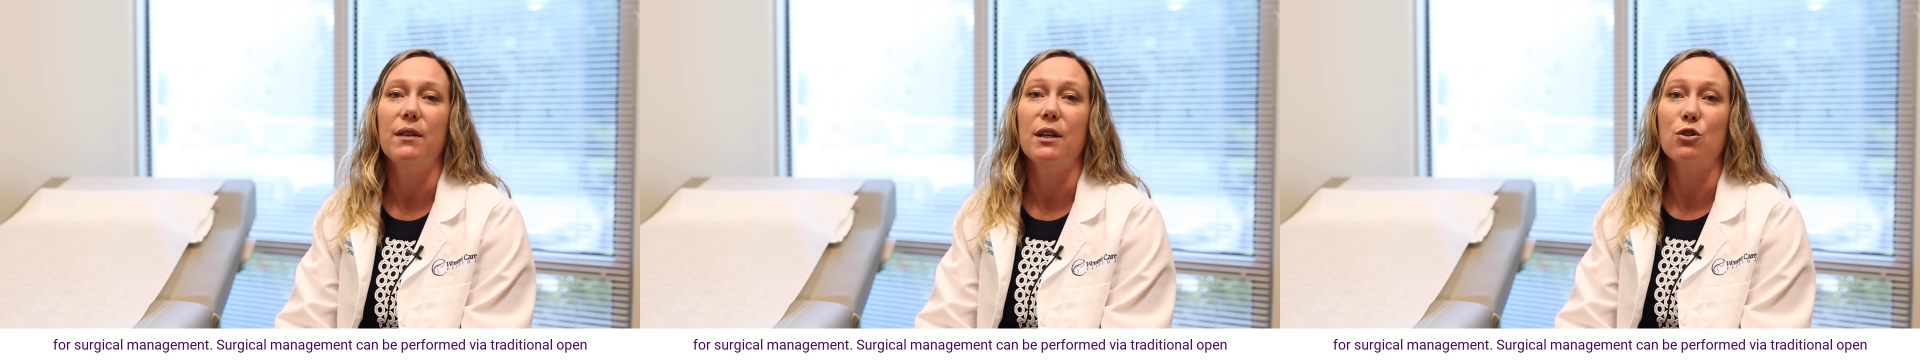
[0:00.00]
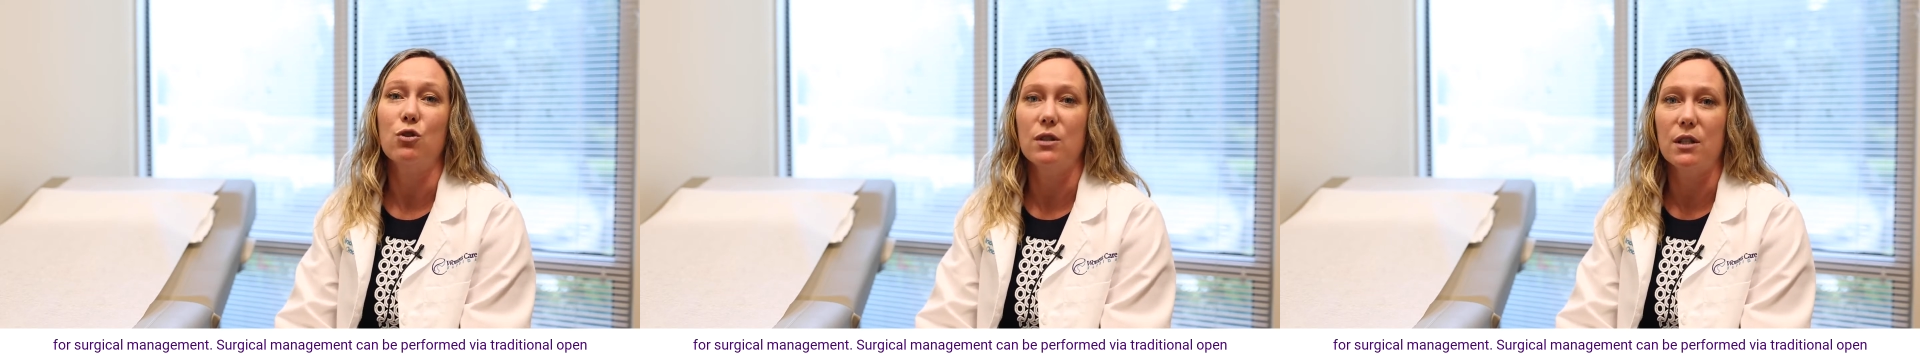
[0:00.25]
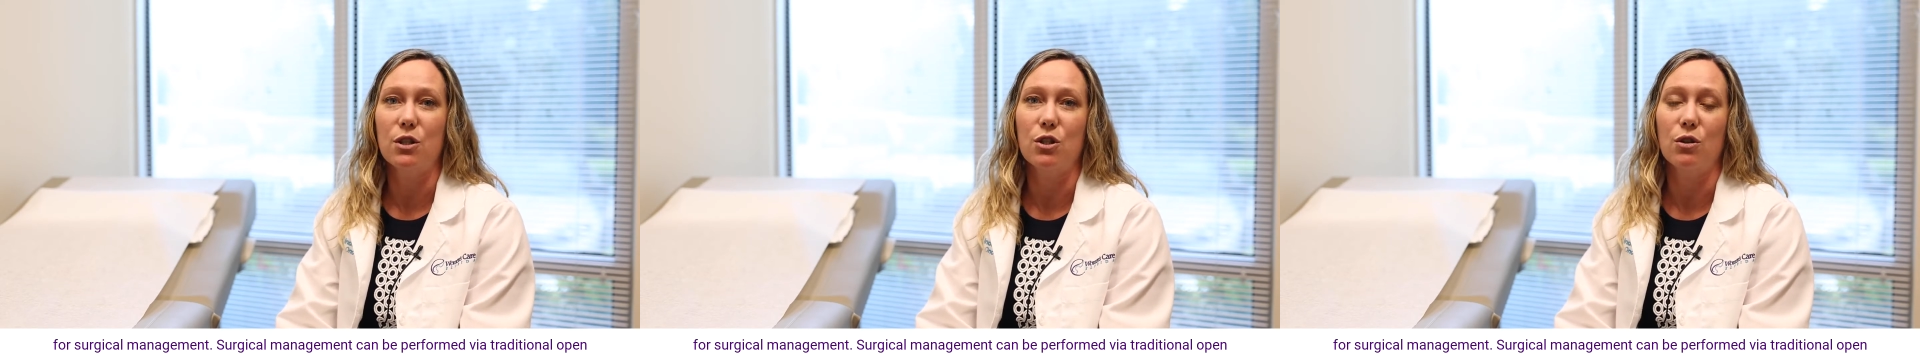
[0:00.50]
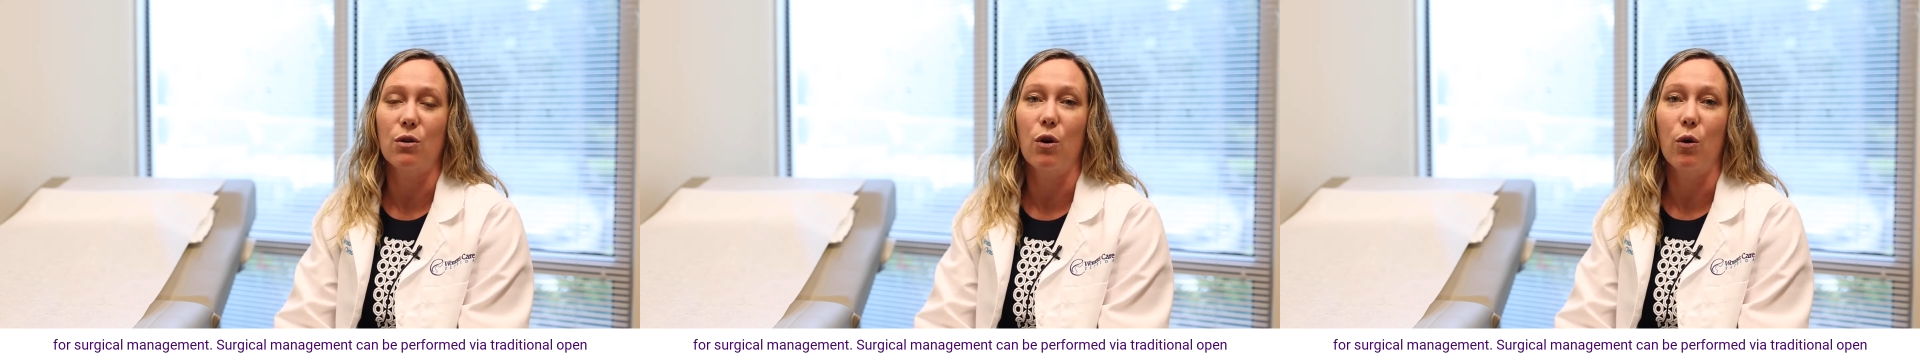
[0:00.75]
via
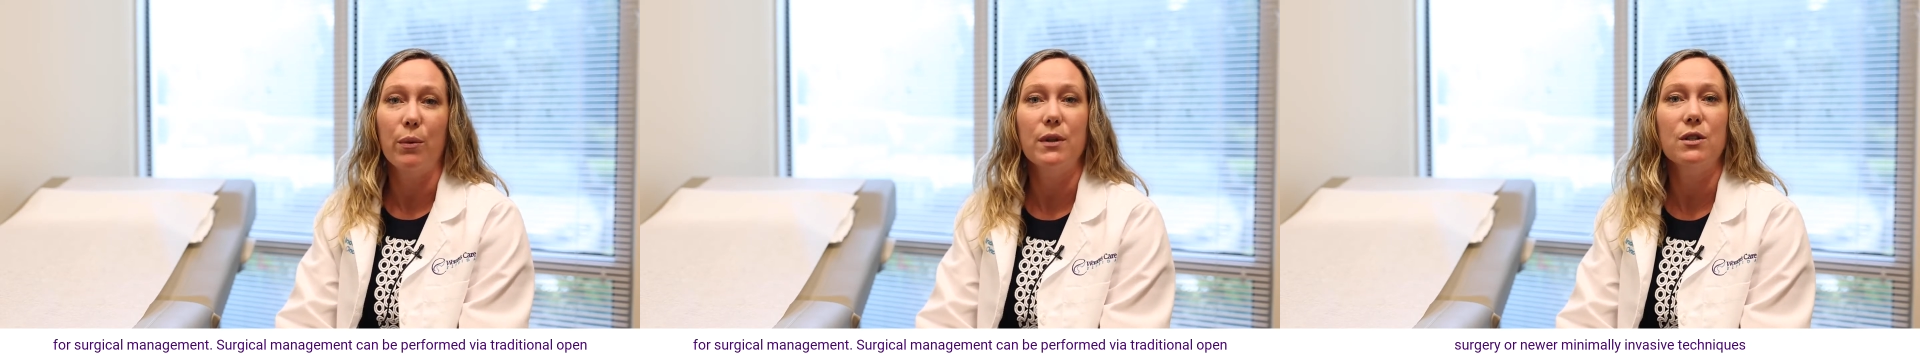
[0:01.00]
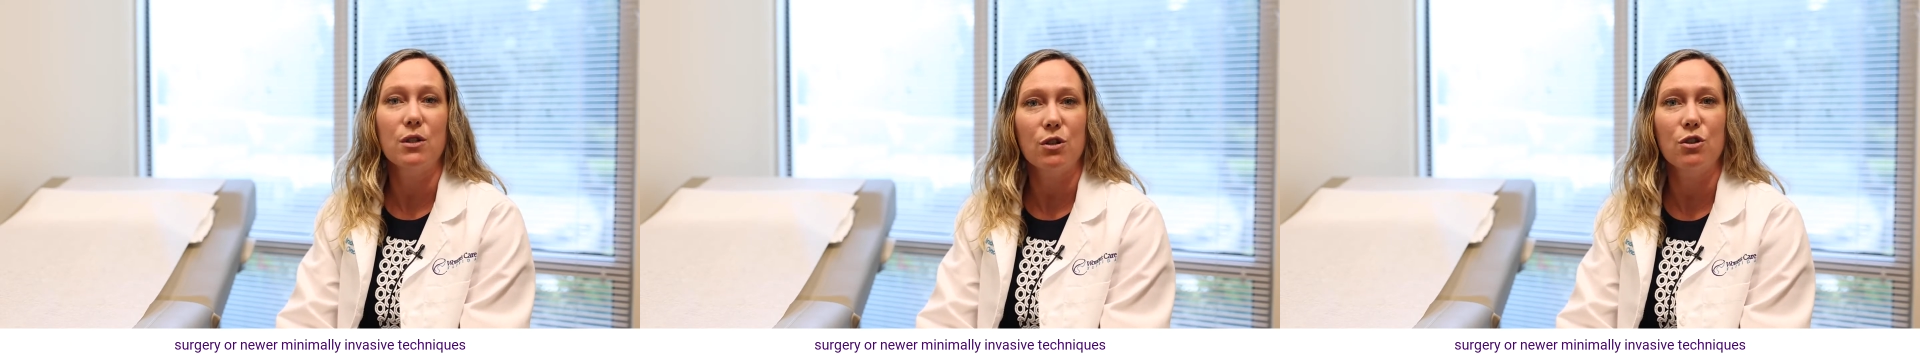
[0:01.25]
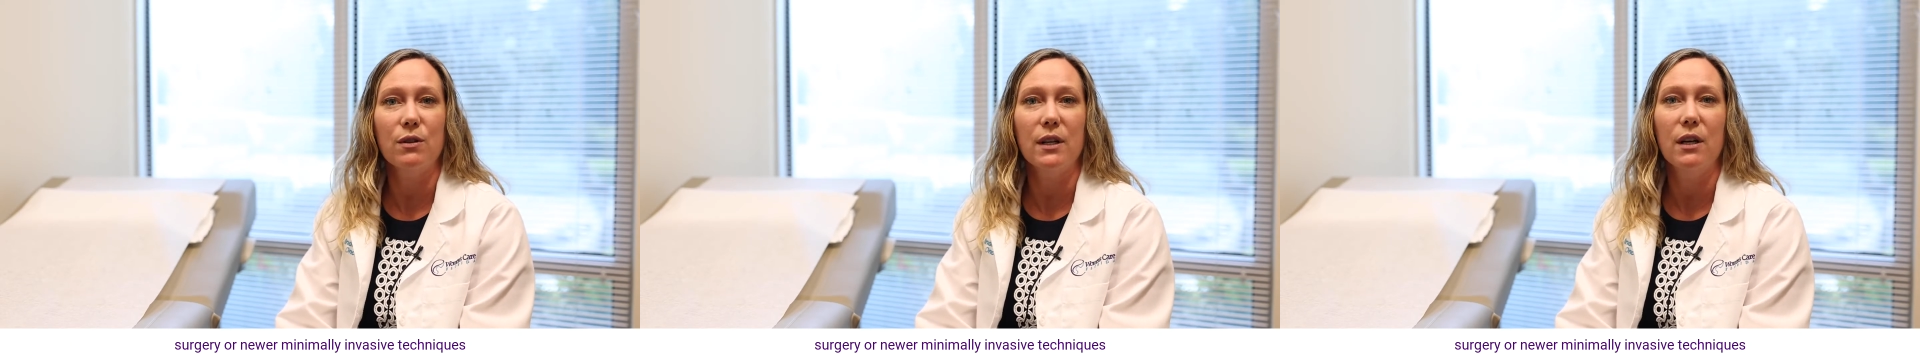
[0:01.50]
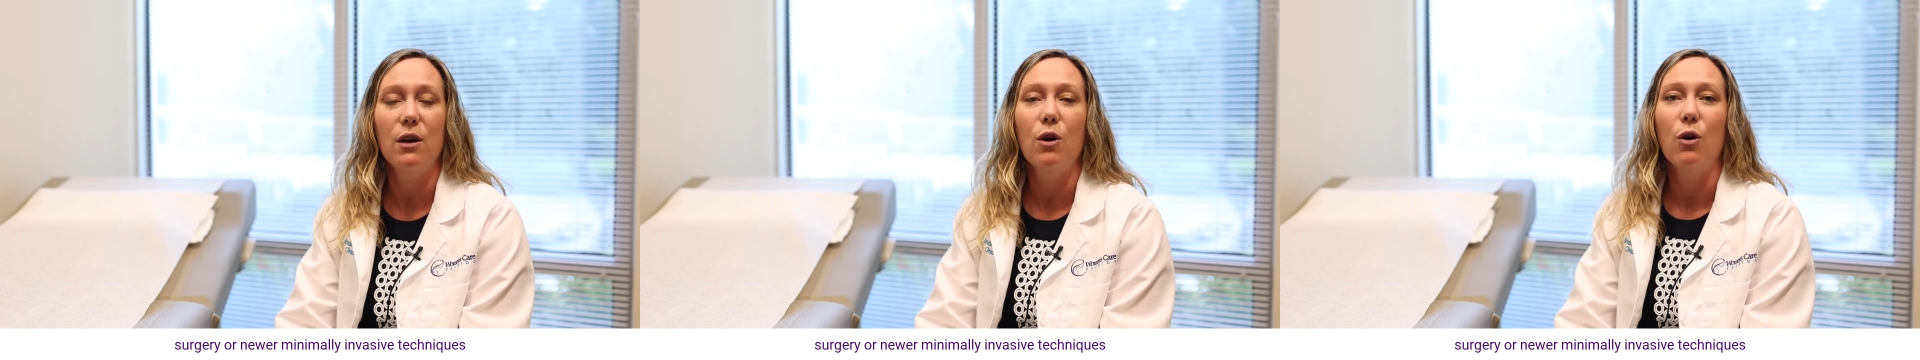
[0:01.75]
traditional open
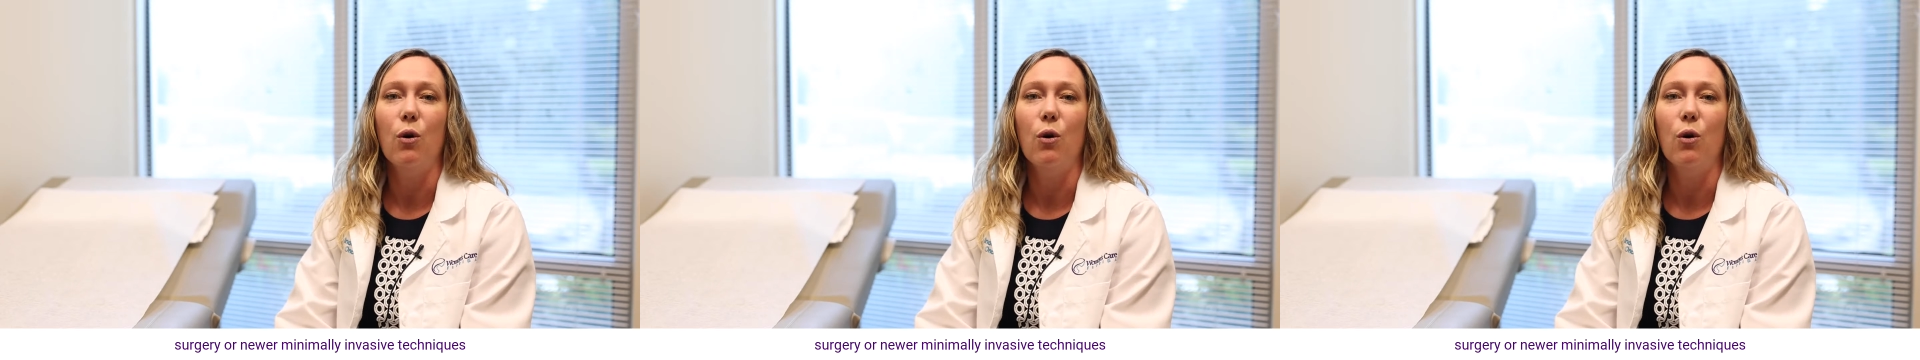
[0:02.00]
surgery